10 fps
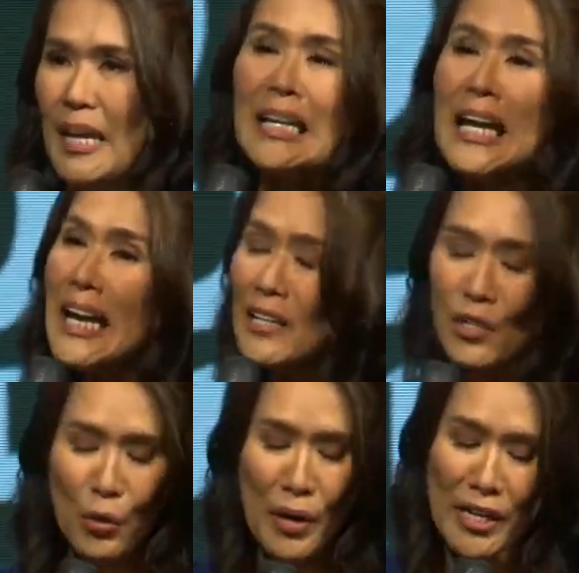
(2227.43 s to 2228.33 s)
and he
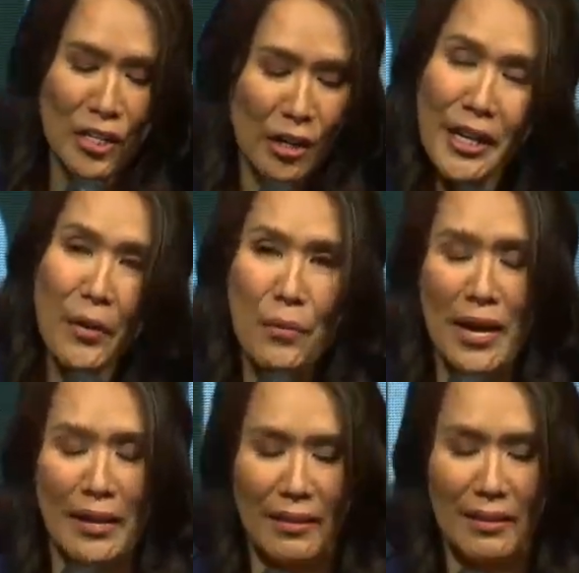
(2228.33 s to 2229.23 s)
is who we journey
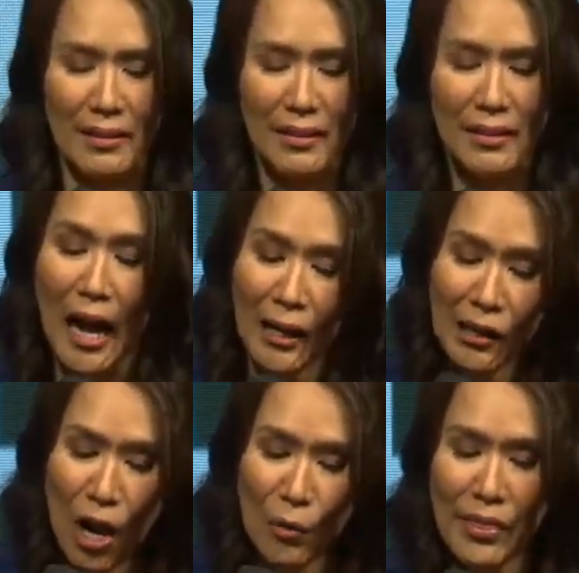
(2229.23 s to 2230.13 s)
with,
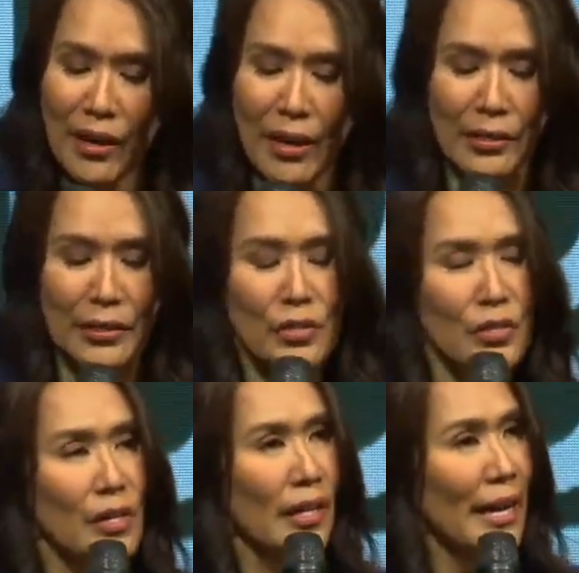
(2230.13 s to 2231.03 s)
along with
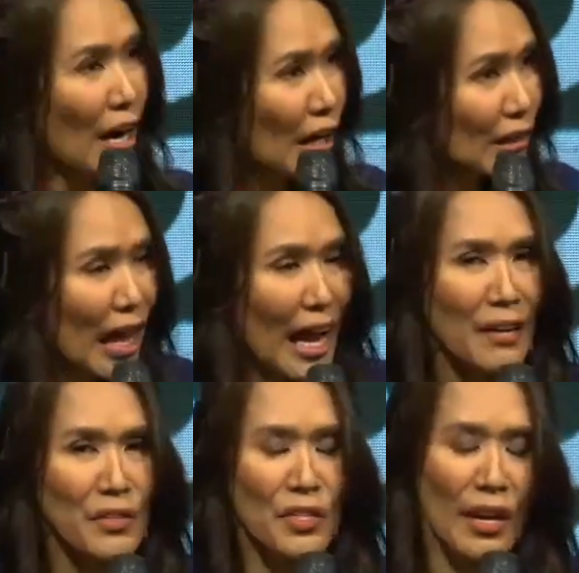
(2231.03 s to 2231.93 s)
others. In our
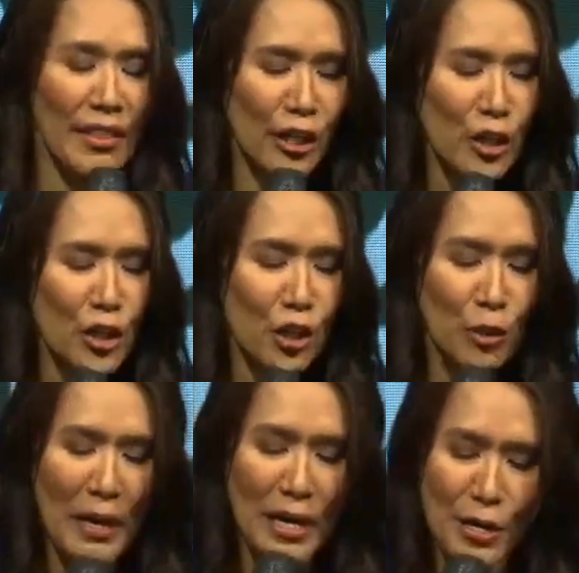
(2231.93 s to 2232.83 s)
lives, there
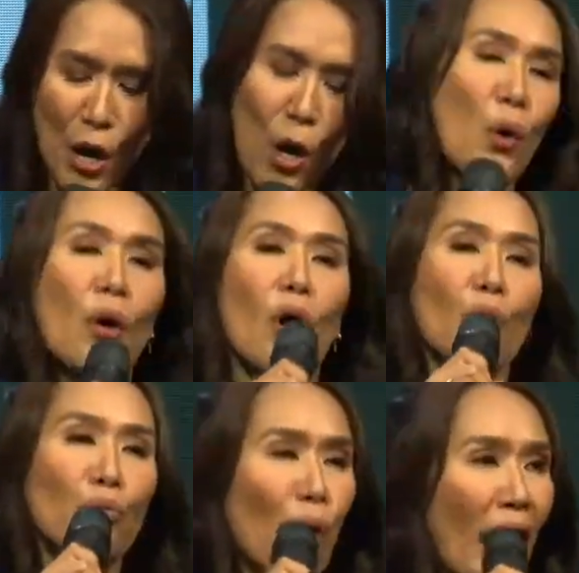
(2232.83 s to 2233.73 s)
should be no
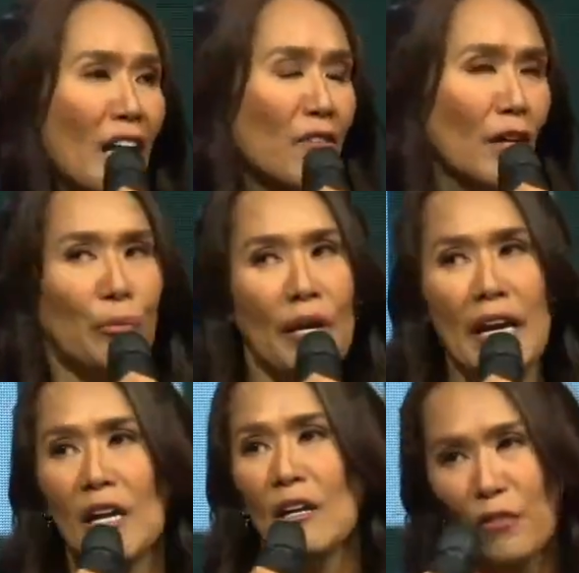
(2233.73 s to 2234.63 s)

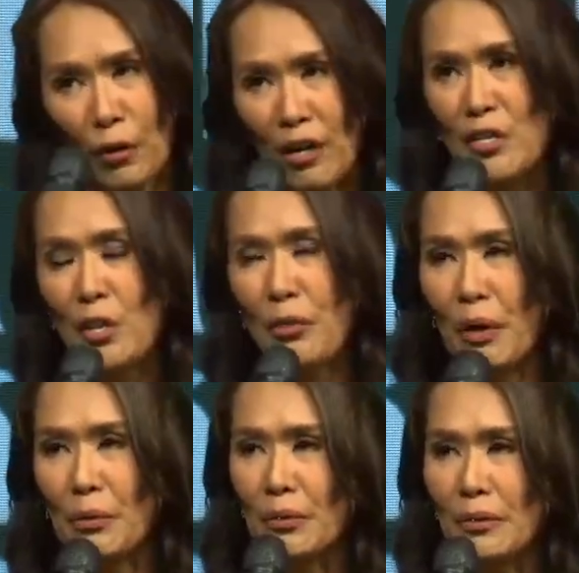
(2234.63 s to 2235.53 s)
rivalry for his
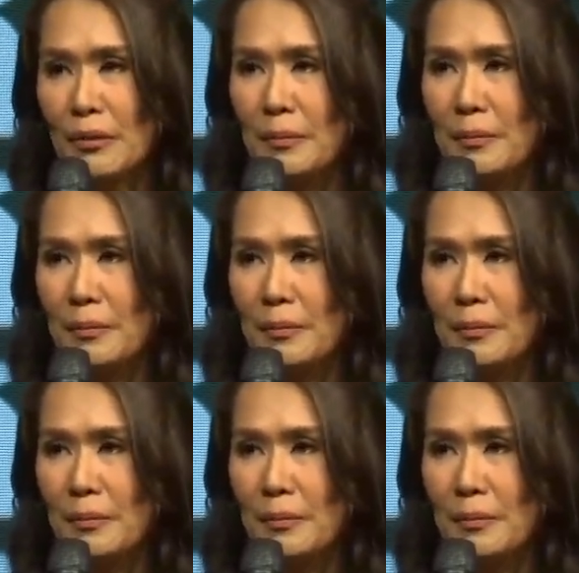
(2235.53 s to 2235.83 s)
throne.